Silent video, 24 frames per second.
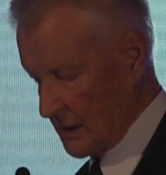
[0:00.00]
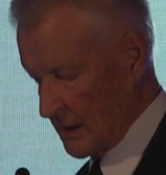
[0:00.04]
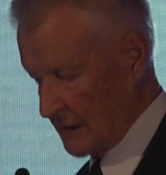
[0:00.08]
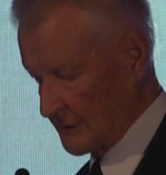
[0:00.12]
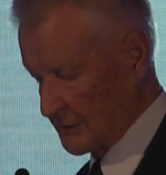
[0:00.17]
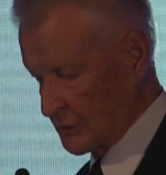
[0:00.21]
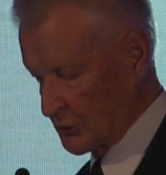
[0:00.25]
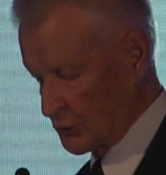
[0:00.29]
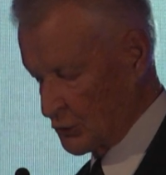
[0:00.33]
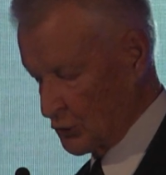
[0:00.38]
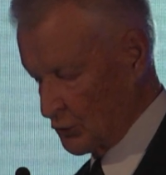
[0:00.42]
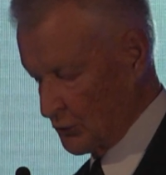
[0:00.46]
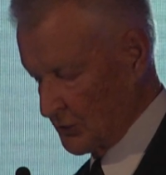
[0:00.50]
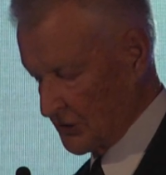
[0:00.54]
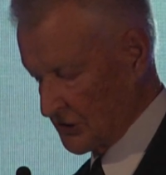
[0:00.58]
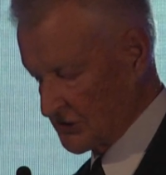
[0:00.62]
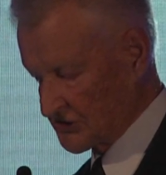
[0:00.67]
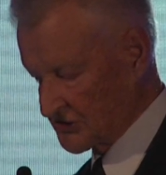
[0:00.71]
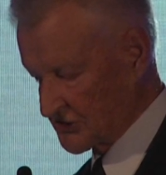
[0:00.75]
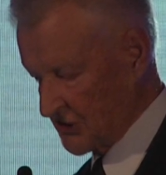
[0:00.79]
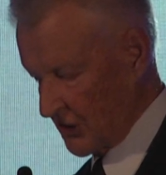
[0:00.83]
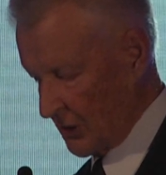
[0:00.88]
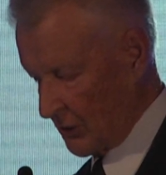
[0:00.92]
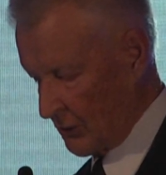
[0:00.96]
and in doing
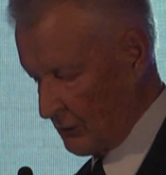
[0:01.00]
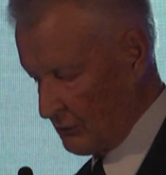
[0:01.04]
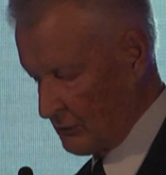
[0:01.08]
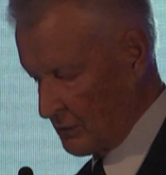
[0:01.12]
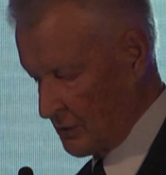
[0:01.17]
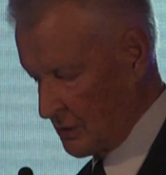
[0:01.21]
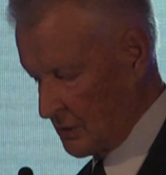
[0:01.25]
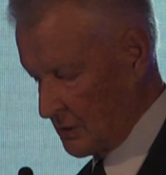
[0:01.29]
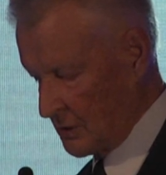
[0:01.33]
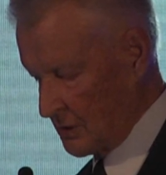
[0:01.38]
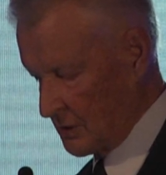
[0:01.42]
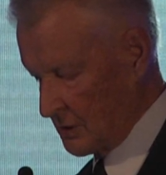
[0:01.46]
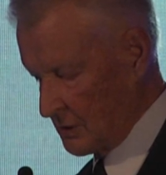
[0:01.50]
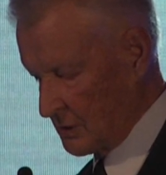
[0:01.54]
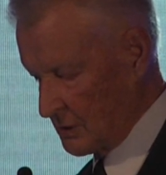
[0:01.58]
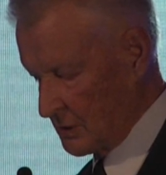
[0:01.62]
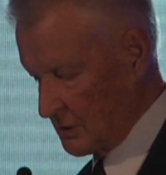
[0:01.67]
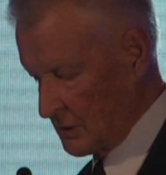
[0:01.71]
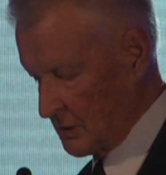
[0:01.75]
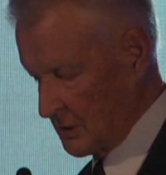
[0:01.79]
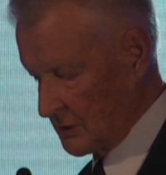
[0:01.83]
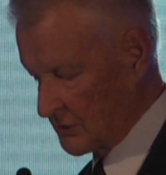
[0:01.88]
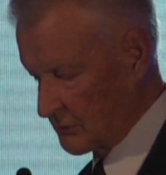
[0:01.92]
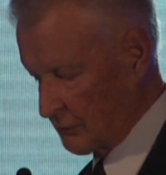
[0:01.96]
so,
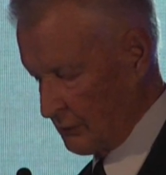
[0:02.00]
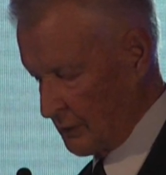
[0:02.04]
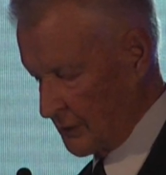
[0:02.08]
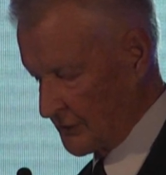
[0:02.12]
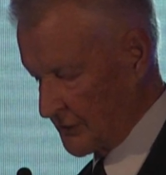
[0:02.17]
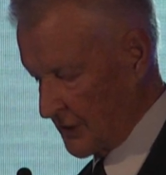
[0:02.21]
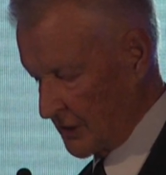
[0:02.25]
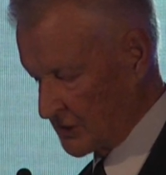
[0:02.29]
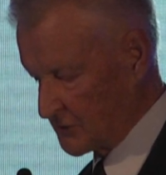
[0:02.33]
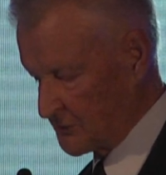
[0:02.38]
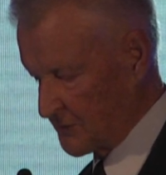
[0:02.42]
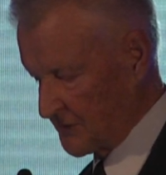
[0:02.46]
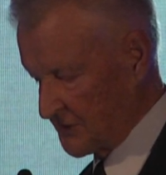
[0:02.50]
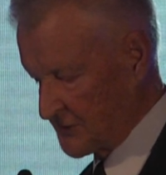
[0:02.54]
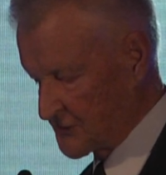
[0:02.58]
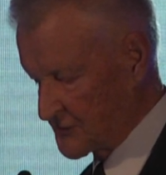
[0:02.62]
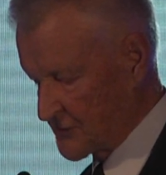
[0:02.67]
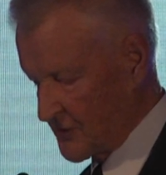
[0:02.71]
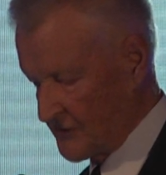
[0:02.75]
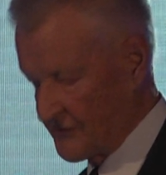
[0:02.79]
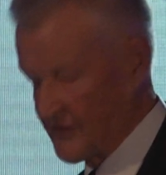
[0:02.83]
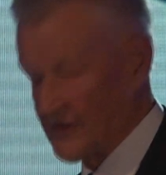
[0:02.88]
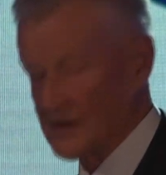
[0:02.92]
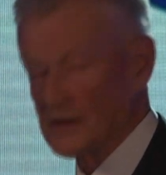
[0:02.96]
it will not be
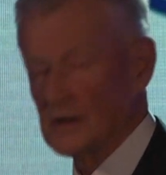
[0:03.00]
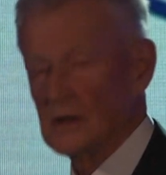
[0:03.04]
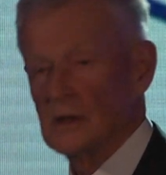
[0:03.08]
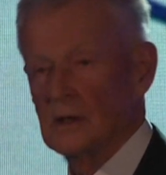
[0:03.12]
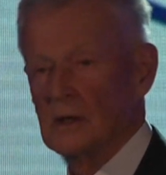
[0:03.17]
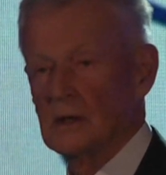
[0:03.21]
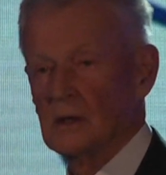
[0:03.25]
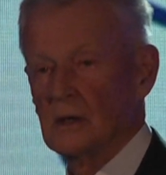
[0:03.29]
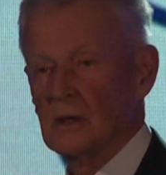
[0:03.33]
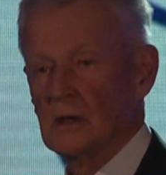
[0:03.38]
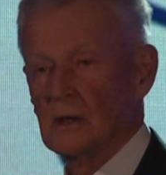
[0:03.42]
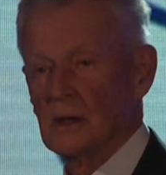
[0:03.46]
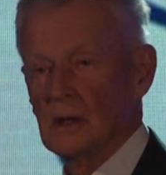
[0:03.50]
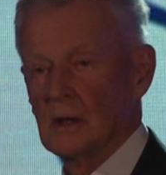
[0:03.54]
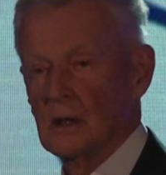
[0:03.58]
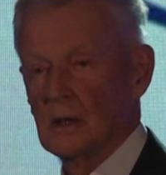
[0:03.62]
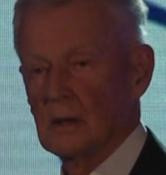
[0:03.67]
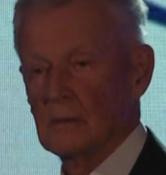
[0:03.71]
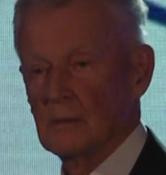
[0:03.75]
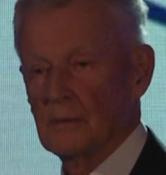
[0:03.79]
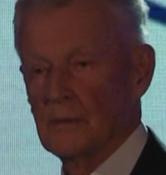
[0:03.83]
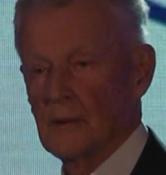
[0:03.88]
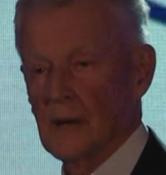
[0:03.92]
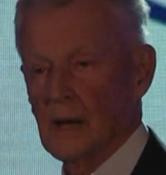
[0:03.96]
driven
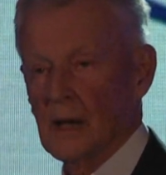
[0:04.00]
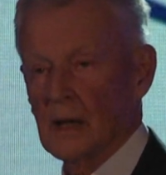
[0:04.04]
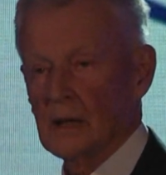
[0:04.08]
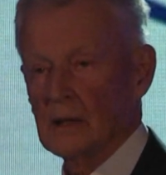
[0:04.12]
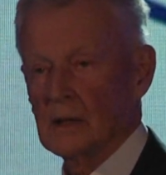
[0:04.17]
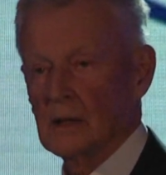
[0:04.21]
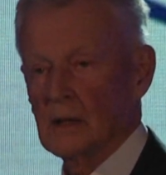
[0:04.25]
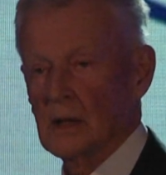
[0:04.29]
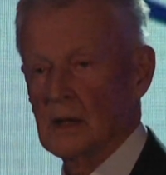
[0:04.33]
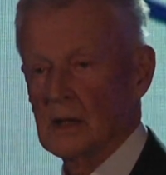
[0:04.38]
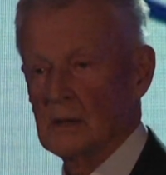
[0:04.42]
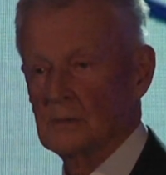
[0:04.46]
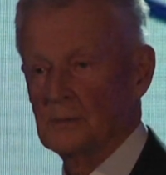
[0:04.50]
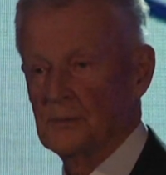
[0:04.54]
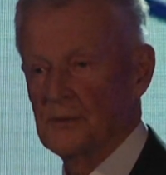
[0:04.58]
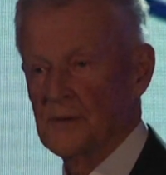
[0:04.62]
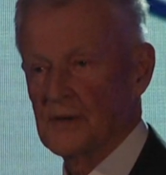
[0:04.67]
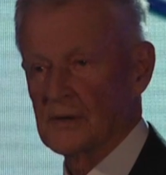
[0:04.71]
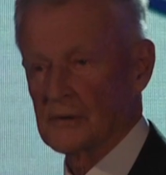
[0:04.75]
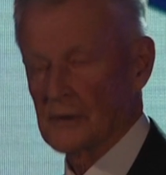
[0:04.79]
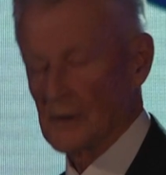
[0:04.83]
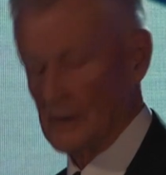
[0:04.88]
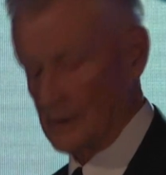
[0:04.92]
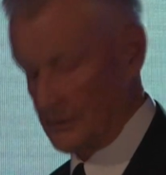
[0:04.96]
by
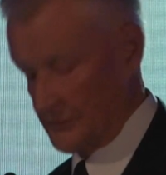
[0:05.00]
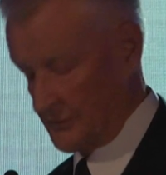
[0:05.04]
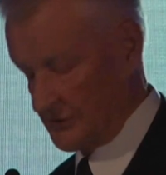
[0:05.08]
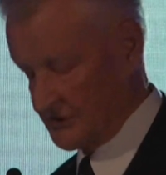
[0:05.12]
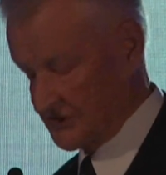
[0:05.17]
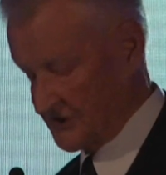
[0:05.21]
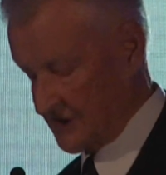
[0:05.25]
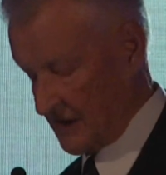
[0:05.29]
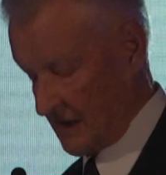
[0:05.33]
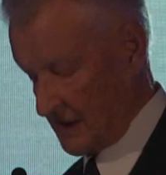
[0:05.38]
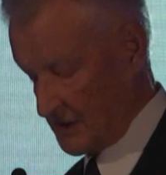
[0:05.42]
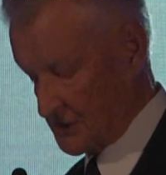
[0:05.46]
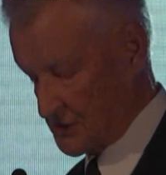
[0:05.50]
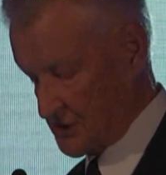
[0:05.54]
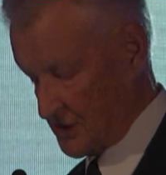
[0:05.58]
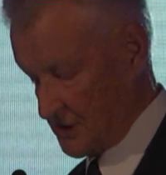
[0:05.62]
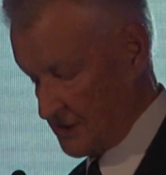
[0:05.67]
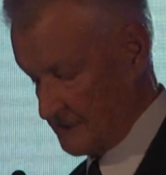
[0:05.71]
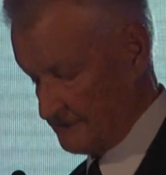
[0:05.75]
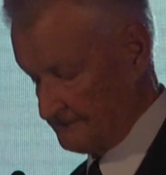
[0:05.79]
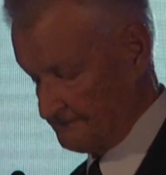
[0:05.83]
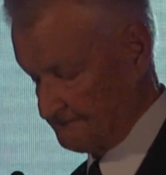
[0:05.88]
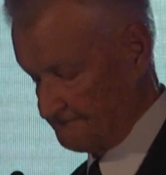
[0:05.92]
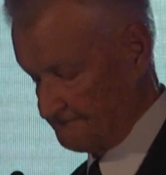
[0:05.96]
imperial nostalgia.